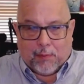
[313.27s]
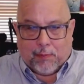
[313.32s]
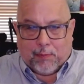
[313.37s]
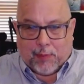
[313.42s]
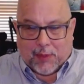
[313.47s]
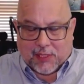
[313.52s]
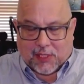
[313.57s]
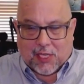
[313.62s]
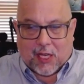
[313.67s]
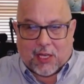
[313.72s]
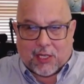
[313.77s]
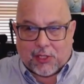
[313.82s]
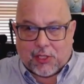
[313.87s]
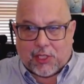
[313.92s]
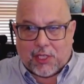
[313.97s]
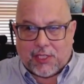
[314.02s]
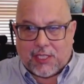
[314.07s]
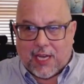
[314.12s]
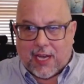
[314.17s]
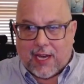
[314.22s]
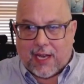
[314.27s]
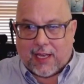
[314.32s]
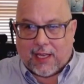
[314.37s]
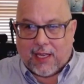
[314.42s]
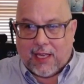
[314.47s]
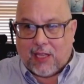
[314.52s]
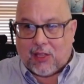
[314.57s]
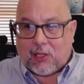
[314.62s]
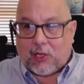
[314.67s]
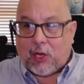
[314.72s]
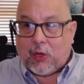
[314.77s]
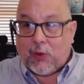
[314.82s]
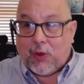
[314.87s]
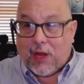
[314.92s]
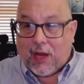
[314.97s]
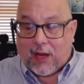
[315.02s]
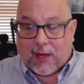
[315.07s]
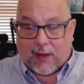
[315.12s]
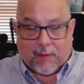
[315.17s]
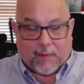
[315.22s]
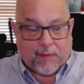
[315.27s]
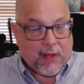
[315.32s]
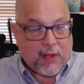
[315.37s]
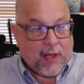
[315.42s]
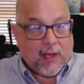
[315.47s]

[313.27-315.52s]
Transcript: Batsal Shaddai Ethlonon.